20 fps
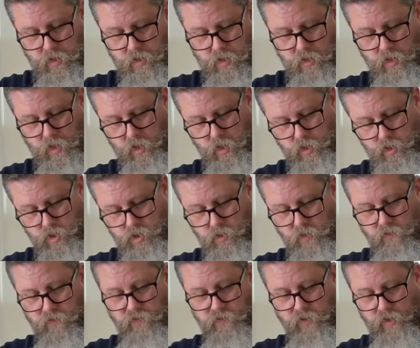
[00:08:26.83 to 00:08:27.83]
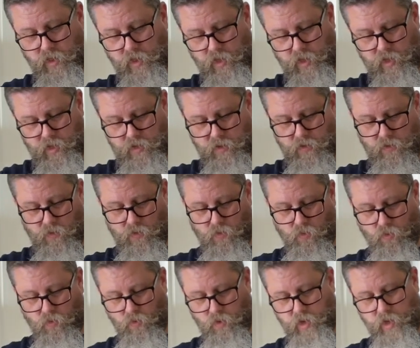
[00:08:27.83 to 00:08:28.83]
it should fill it
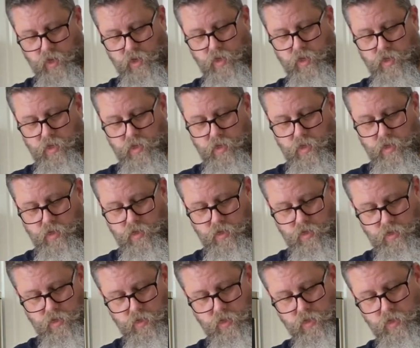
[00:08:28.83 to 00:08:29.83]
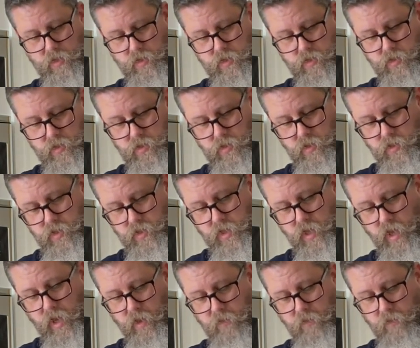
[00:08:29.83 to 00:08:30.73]
right to the top.